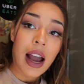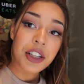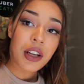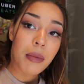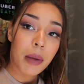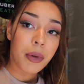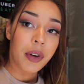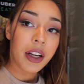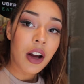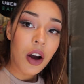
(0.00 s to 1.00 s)
I just got my
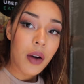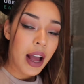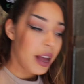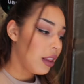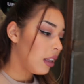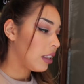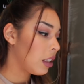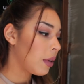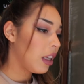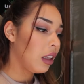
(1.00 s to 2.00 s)
burrito, and this
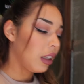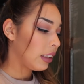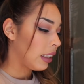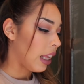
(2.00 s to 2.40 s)
is what it looks